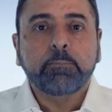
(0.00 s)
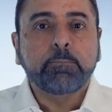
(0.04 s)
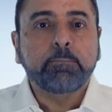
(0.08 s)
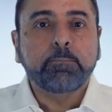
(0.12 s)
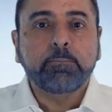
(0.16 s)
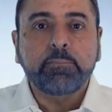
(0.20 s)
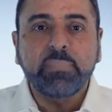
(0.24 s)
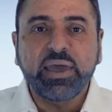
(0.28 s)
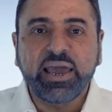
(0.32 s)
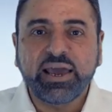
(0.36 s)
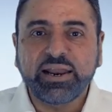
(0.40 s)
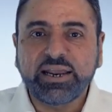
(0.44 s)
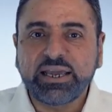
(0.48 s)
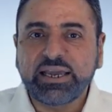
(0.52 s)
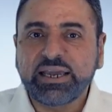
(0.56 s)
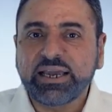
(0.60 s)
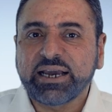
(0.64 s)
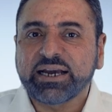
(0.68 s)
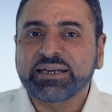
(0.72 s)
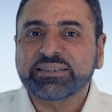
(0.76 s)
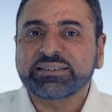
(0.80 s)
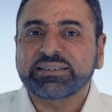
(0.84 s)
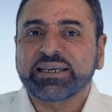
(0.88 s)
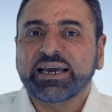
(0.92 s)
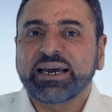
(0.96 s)
marry
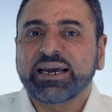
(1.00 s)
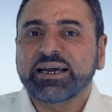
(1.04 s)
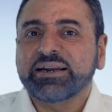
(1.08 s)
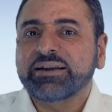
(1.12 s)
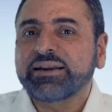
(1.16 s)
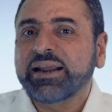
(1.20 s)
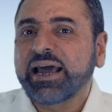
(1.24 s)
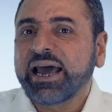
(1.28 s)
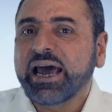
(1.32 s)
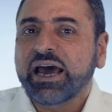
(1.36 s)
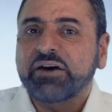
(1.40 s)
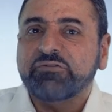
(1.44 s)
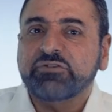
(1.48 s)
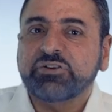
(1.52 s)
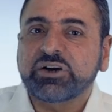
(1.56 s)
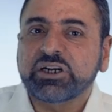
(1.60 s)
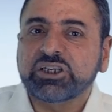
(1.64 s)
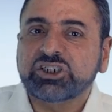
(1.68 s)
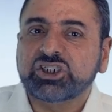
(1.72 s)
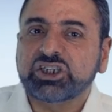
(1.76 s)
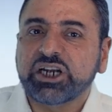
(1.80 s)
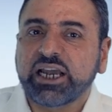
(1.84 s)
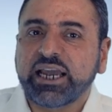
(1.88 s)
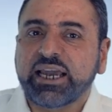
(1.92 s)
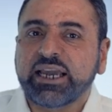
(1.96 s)
at an
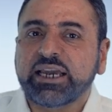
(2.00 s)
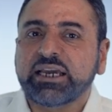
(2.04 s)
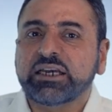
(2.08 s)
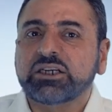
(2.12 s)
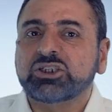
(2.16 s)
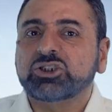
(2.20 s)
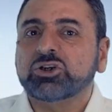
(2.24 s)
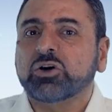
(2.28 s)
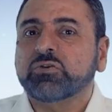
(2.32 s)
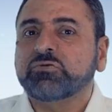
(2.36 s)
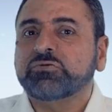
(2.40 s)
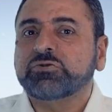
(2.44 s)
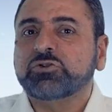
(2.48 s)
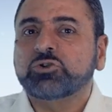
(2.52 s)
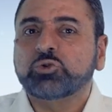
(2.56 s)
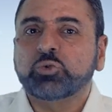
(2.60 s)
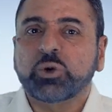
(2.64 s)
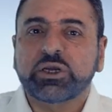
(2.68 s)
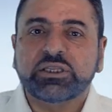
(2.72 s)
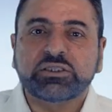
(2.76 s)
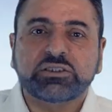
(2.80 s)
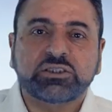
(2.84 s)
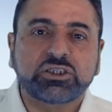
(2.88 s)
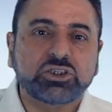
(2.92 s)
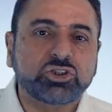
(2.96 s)
average age of
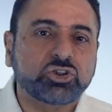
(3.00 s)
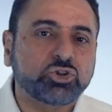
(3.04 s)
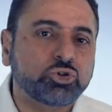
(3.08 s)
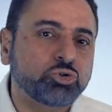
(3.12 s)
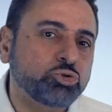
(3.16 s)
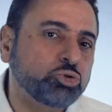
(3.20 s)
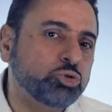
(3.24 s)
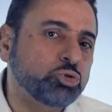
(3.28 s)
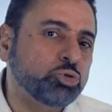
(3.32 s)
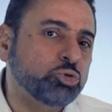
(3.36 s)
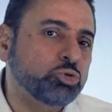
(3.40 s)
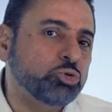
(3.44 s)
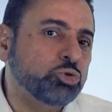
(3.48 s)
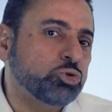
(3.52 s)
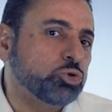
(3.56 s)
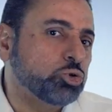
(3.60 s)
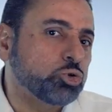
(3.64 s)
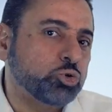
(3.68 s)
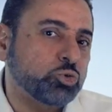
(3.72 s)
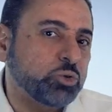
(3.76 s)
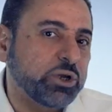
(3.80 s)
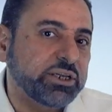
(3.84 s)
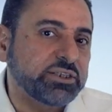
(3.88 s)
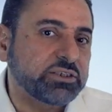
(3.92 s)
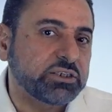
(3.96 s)
22
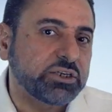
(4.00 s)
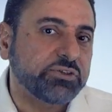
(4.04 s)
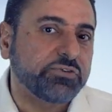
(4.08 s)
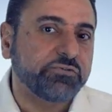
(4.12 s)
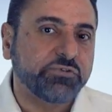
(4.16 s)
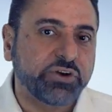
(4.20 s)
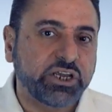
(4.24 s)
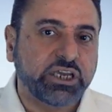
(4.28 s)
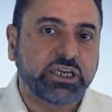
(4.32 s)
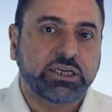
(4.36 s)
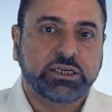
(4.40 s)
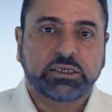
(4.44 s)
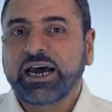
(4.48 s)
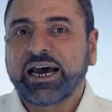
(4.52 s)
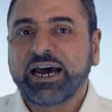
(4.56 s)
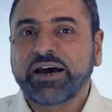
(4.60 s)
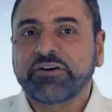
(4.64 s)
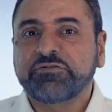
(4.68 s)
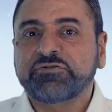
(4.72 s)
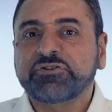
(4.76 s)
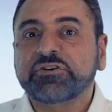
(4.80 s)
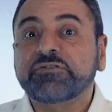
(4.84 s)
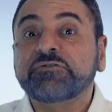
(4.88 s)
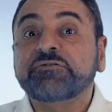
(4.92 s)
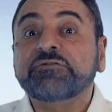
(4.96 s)
to 23
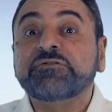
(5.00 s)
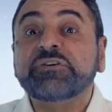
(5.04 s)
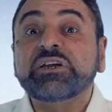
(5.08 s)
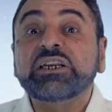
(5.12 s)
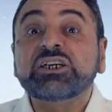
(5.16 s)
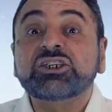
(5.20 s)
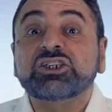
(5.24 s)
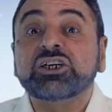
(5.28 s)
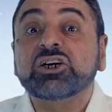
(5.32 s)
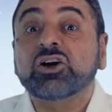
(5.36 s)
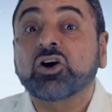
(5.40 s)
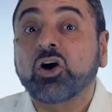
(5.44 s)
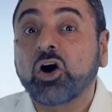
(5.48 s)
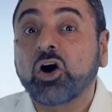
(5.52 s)
after finishing